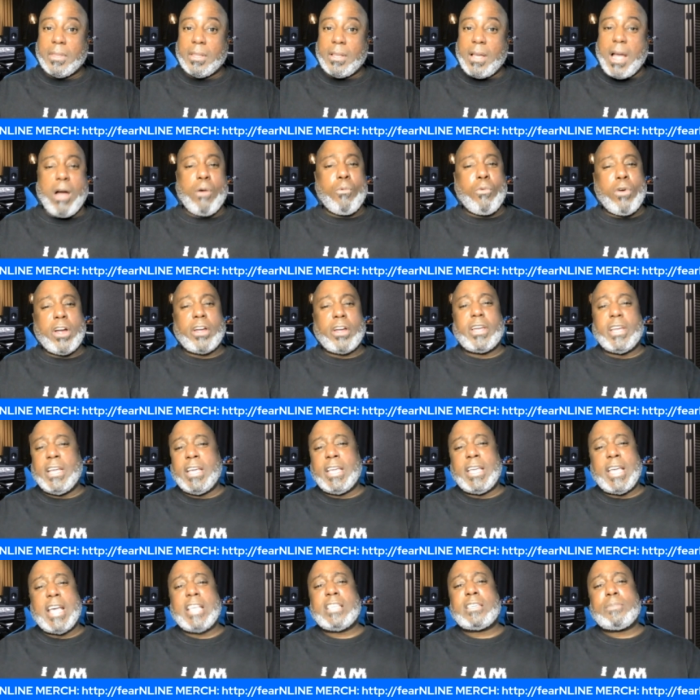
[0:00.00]
are working
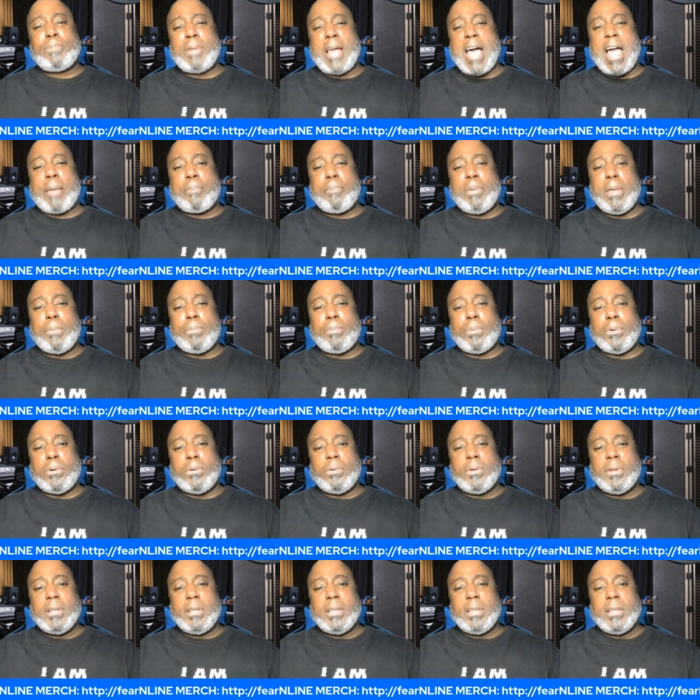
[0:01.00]
against black people.
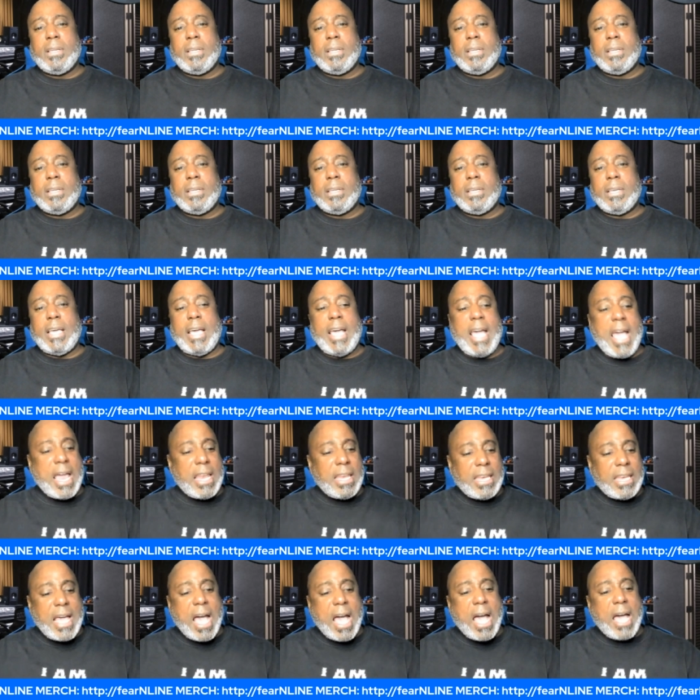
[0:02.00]
It
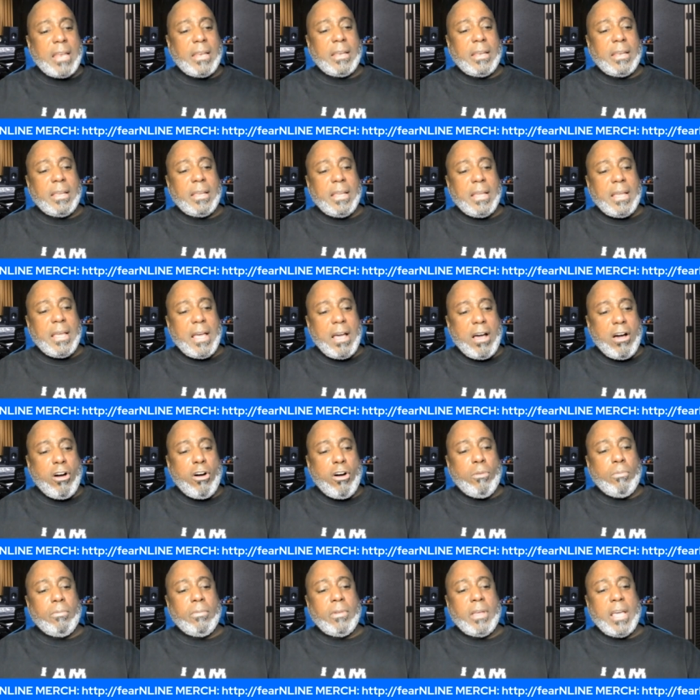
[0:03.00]
had not
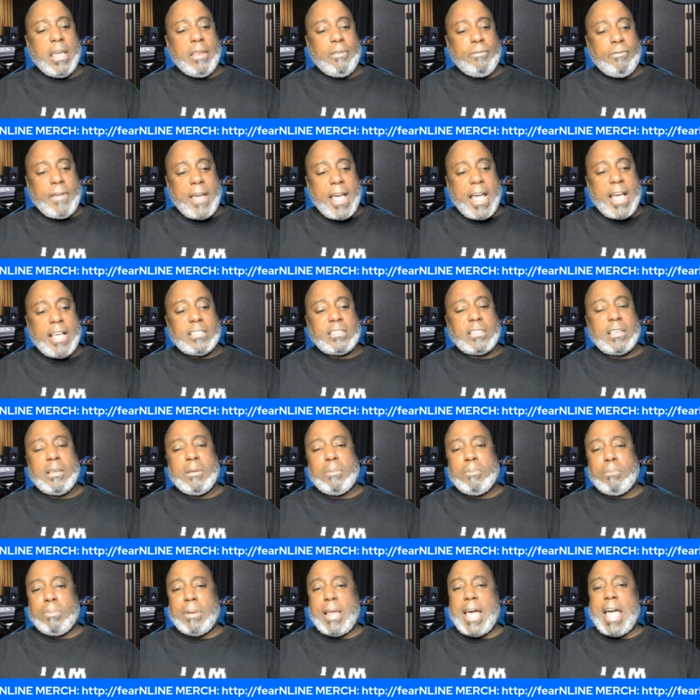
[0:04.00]
helped advance
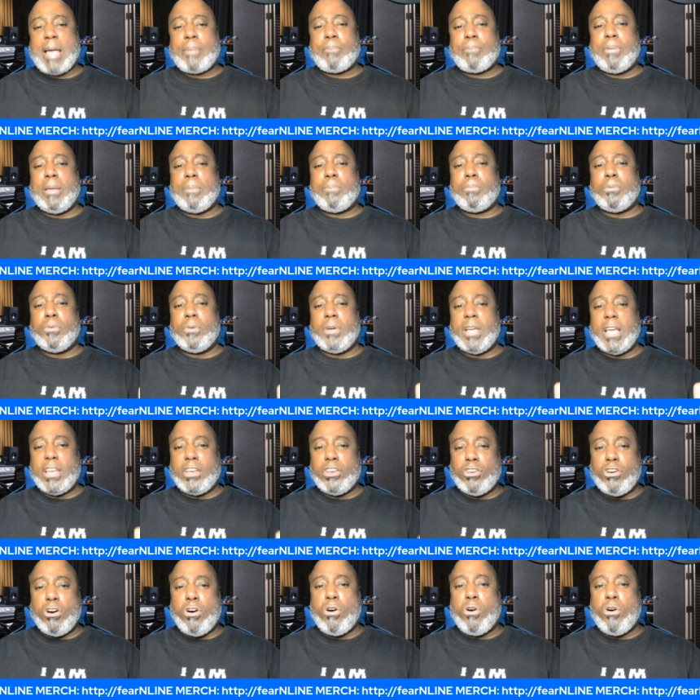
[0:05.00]
black people
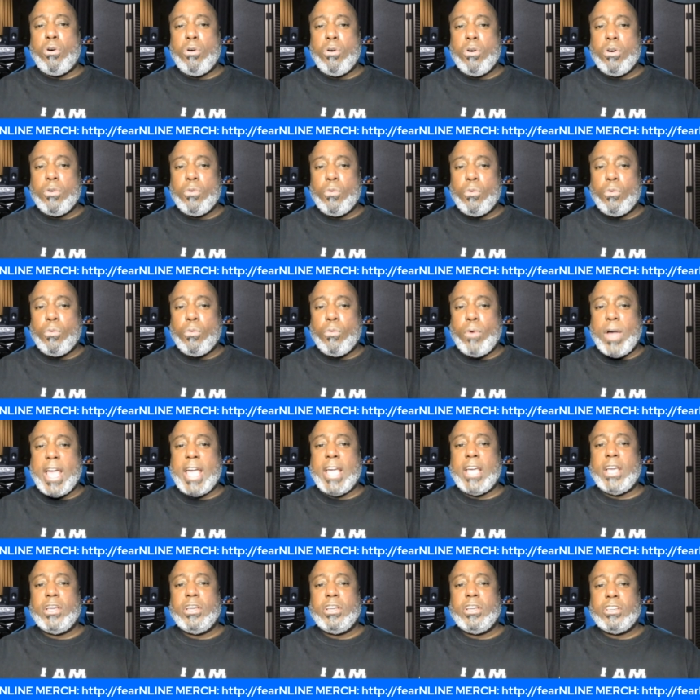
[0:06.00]
in no
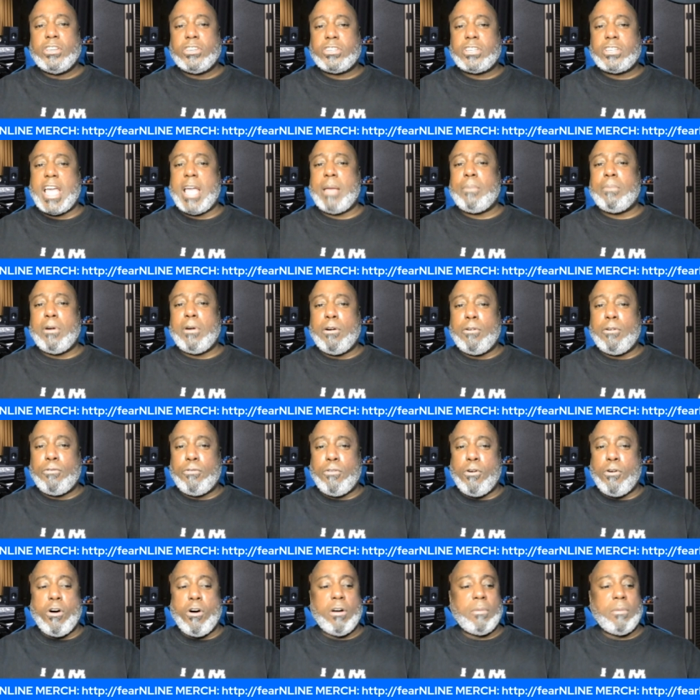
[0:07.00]
way, shape, or
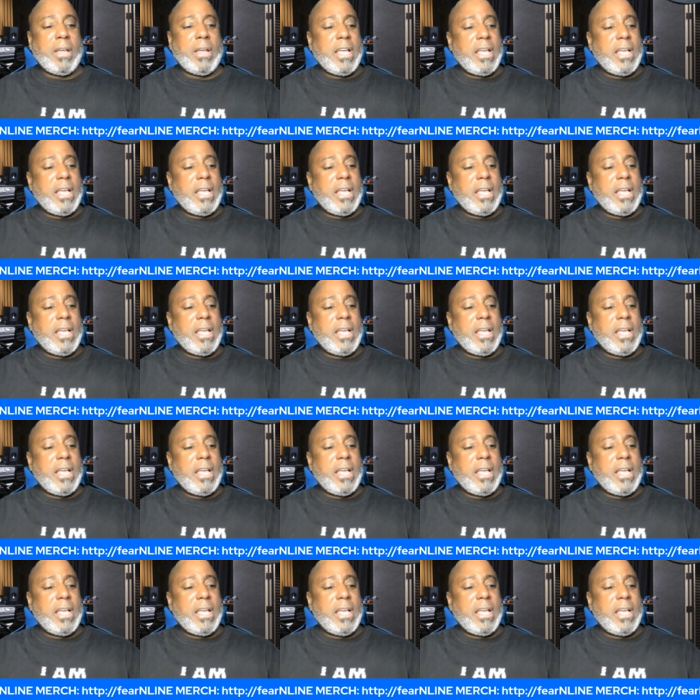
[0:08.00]
form.